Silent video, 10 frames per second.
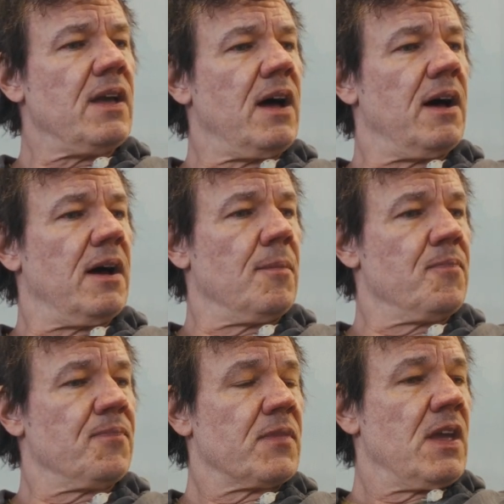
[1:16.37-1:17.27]

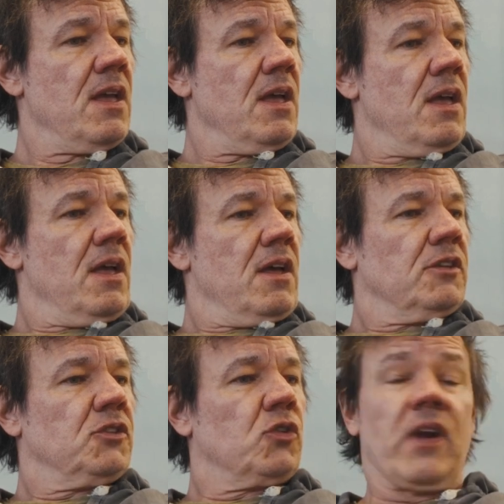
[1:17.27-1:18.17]

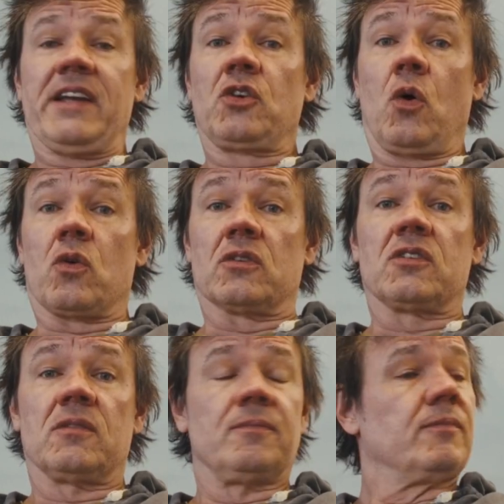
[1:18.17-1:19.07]
grand
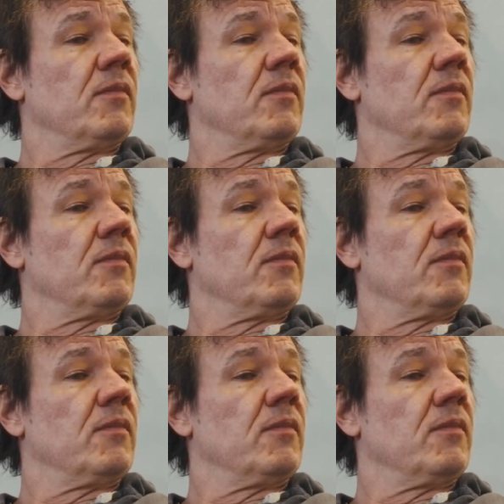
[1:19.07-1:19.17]
totals.